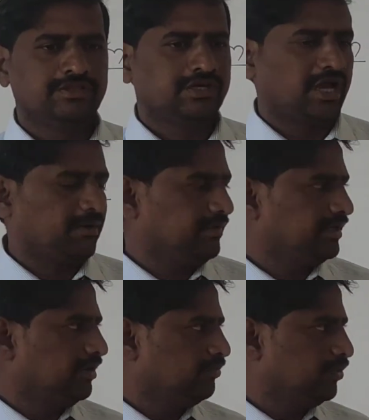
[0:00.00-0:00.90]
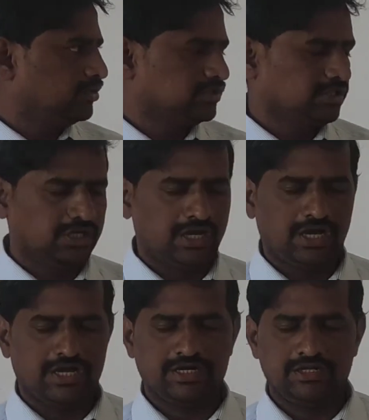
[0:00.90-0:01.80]
the carbon compounds
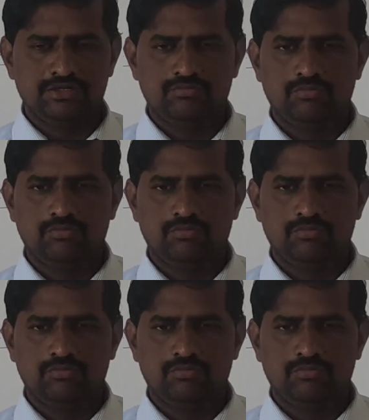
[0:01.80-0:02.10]
are